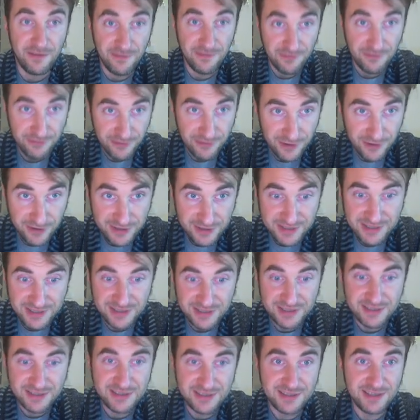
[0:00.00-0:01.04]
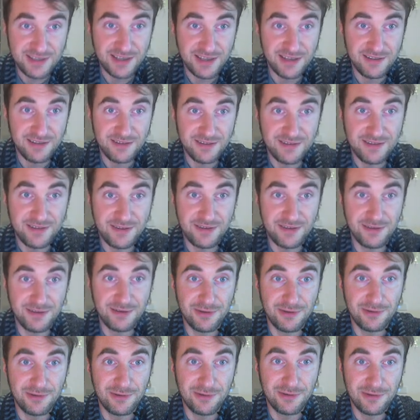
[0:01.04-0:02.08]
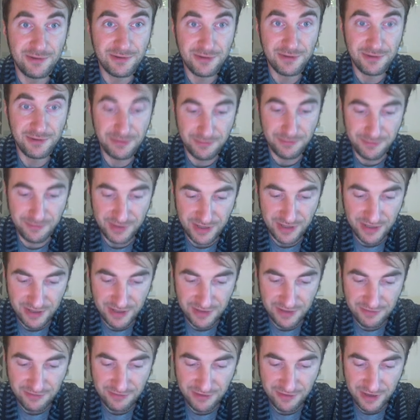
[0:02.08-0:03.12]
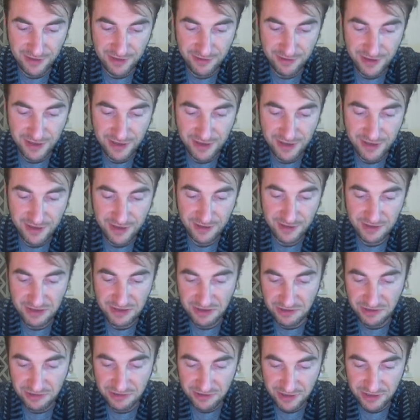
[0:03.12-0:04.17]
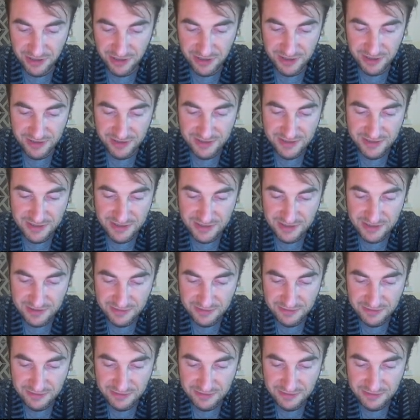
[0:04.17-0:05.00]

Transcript: Foxes tend to be very curious